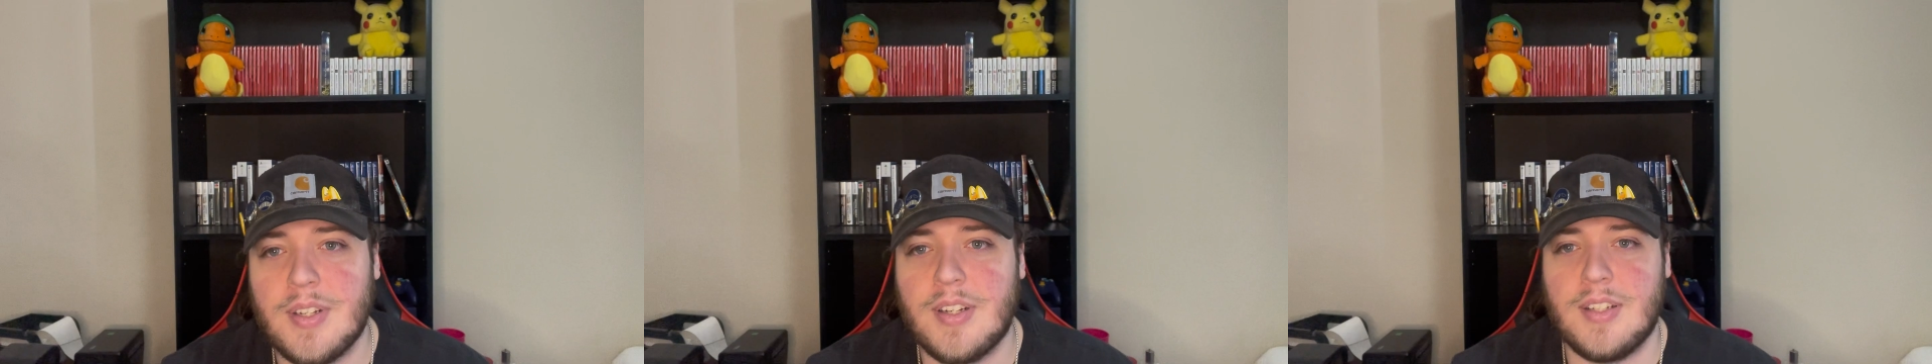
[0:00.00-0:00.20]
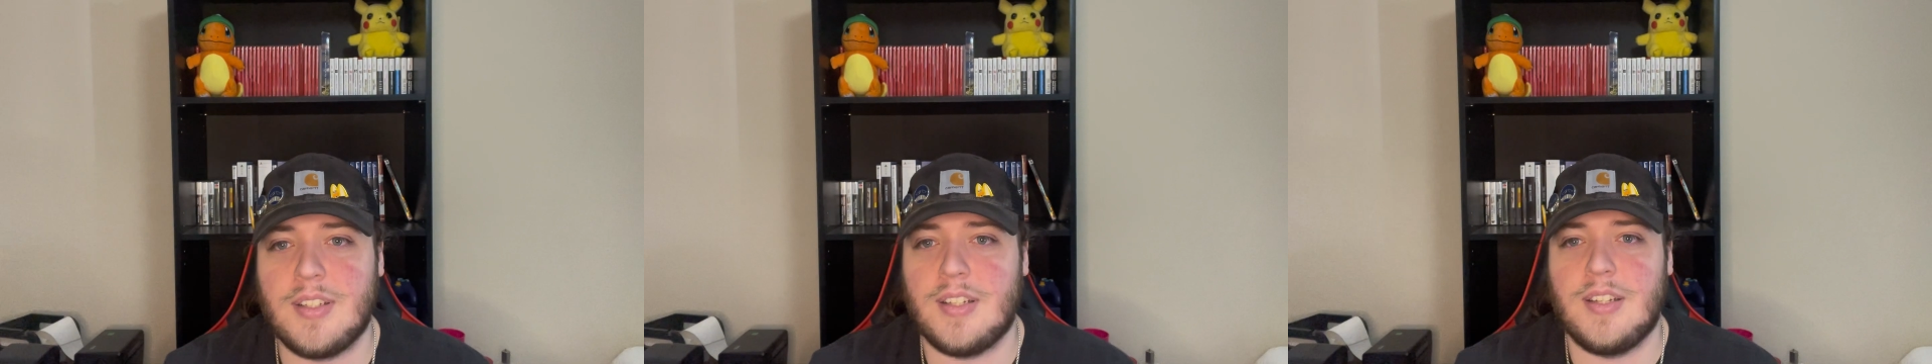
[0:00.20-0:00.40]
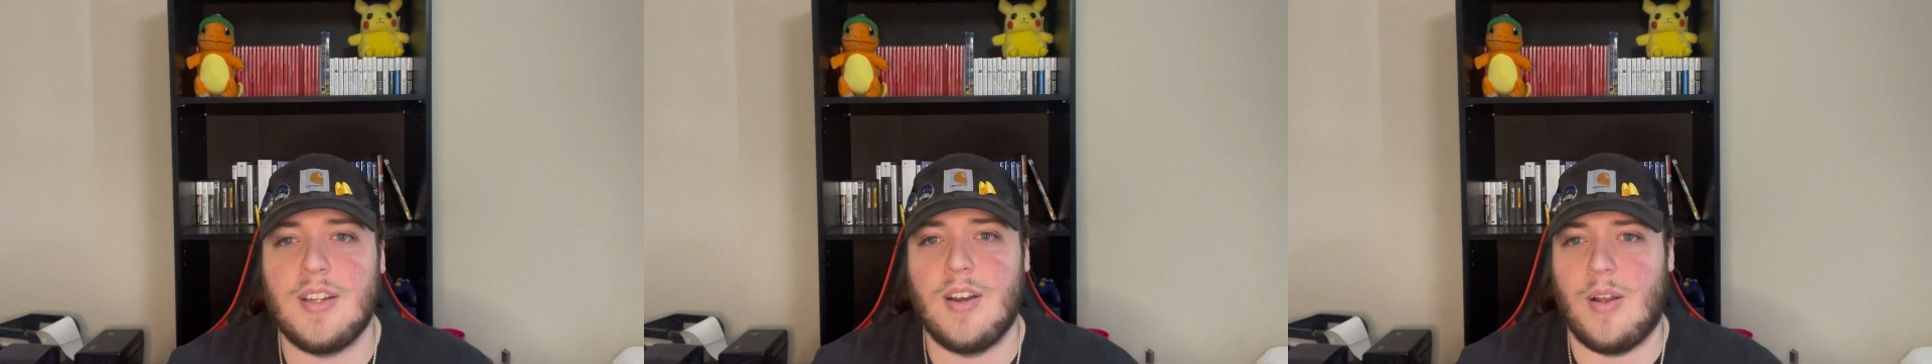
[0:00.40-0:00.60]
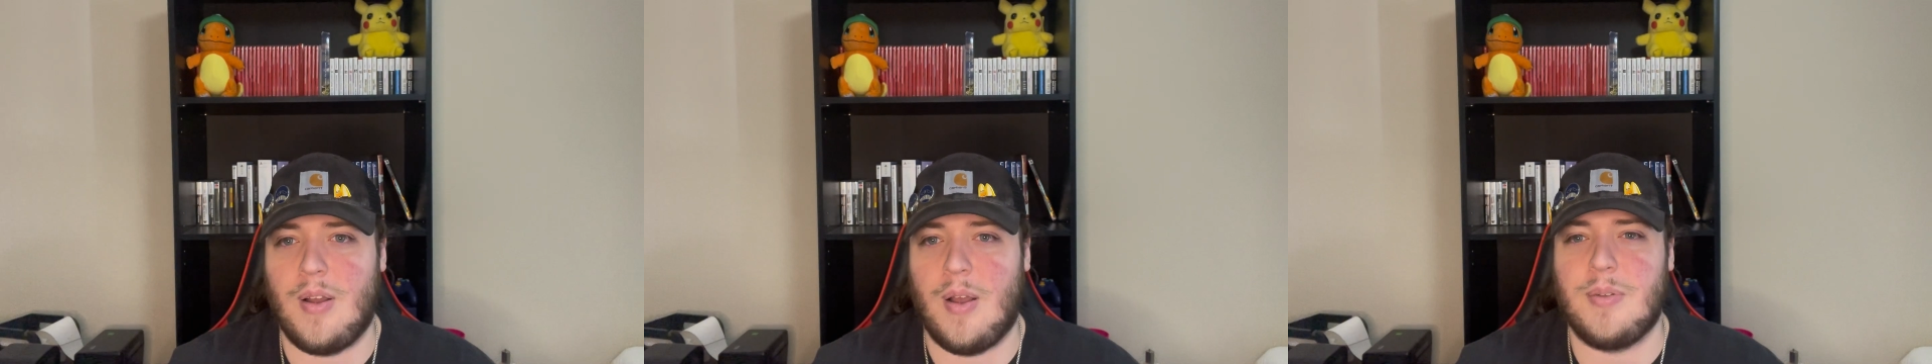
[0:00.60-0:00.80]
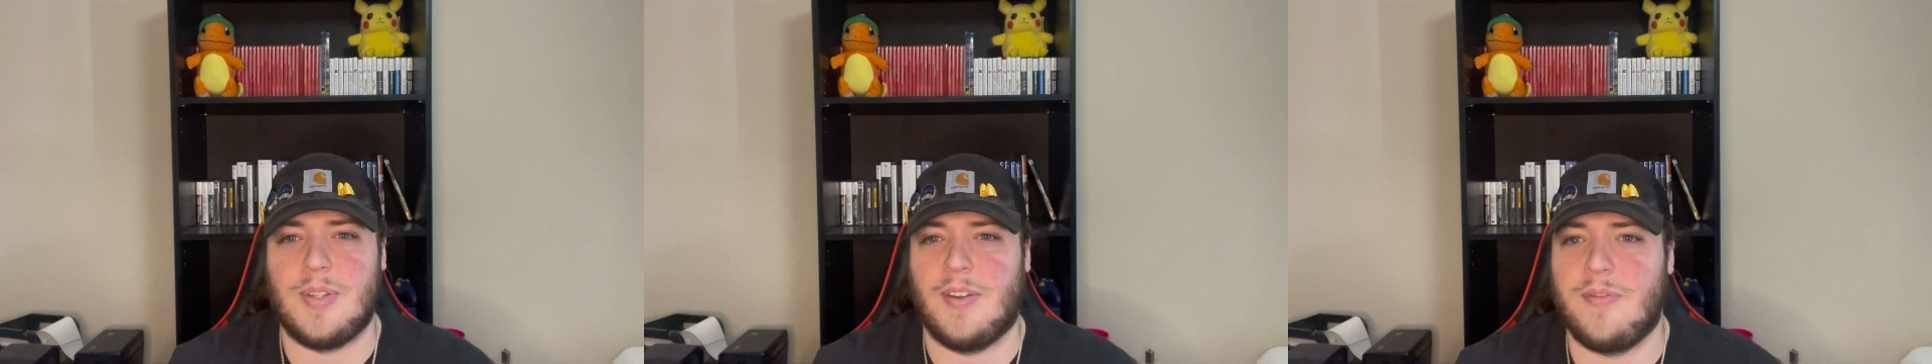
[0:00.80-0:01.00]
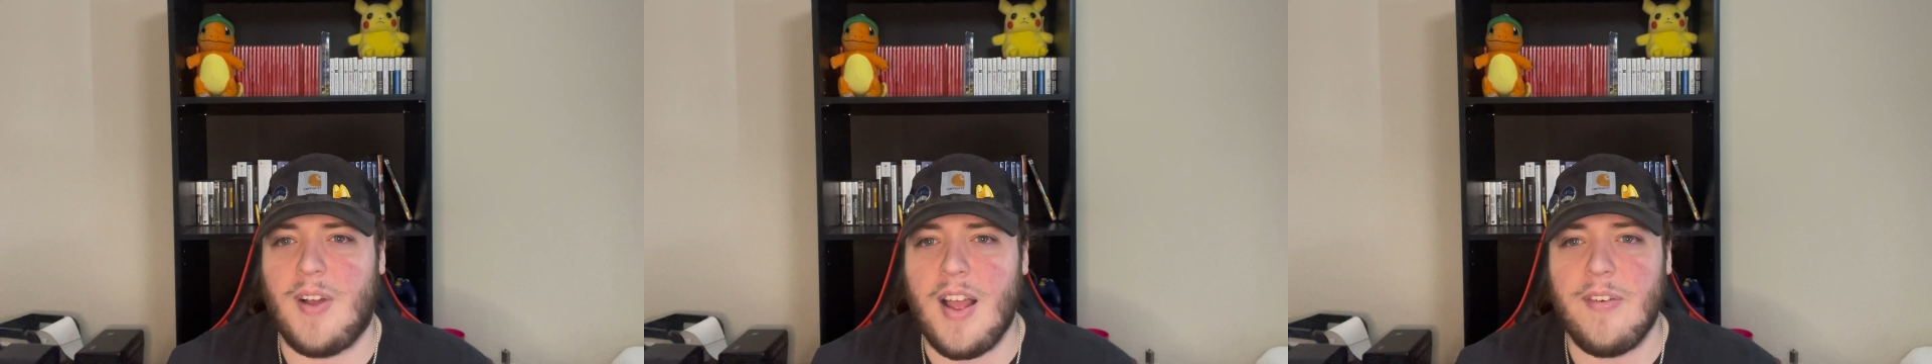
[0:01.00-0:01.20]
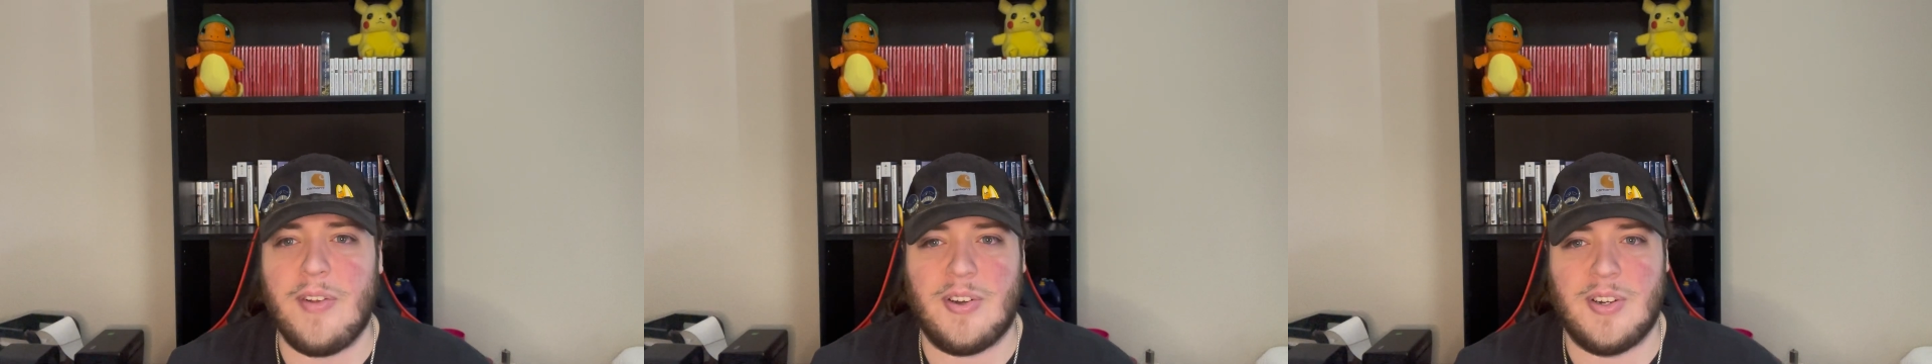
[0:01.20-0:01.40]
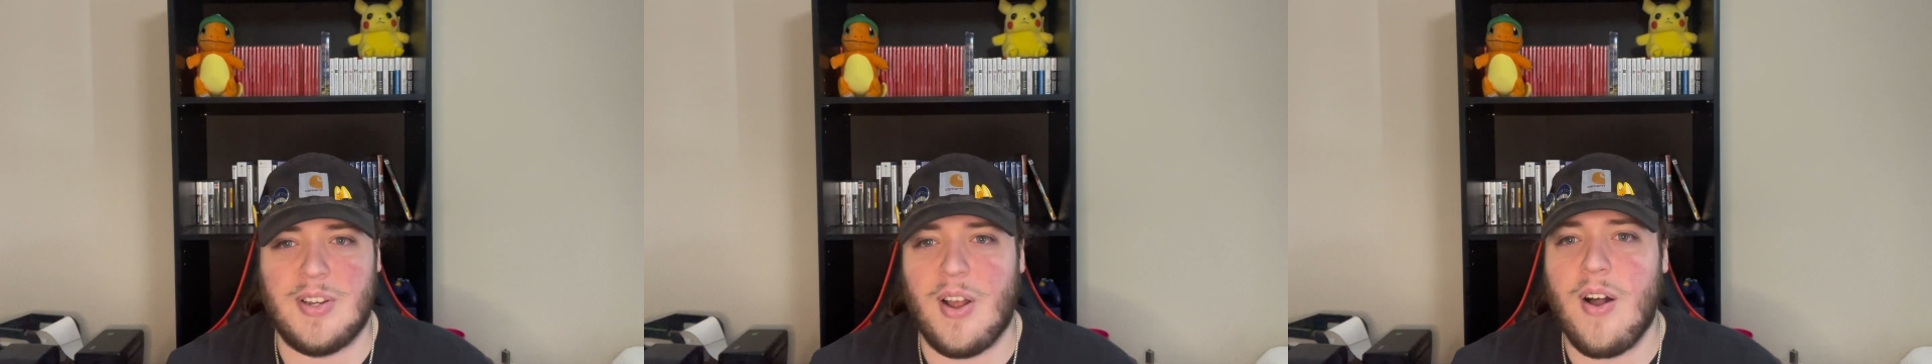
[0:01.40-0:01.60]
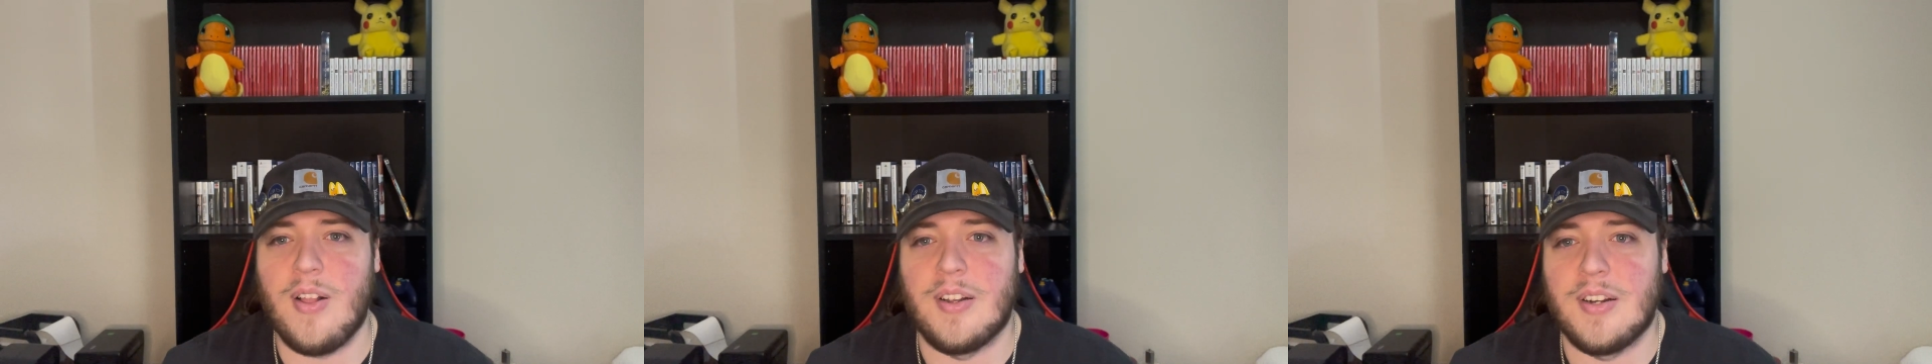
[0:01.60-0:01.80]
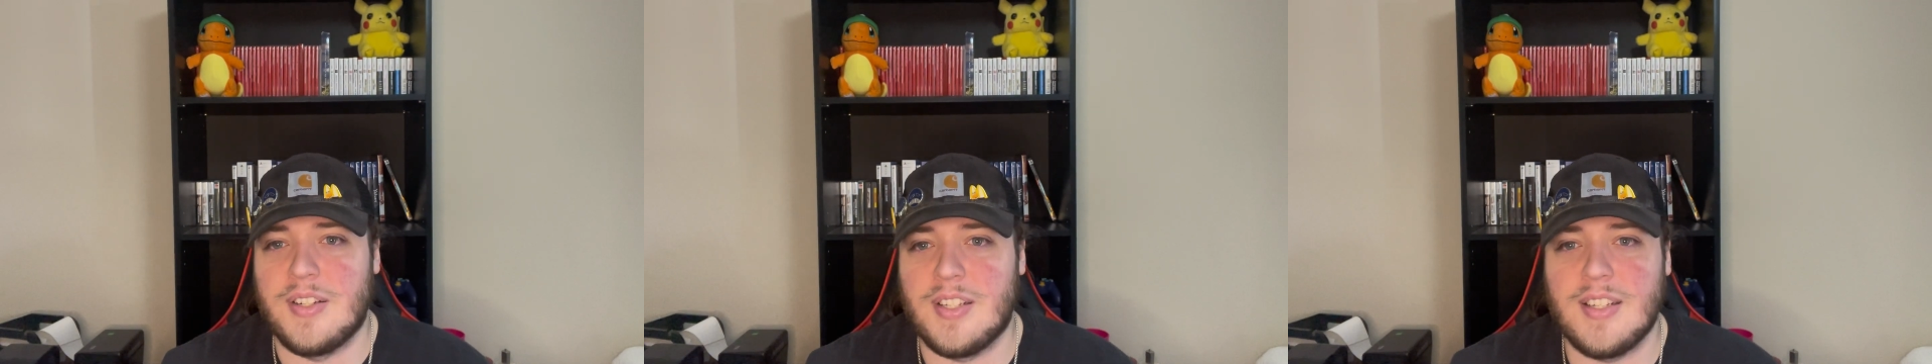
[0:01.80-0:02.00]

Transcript: Because, I was like, $500.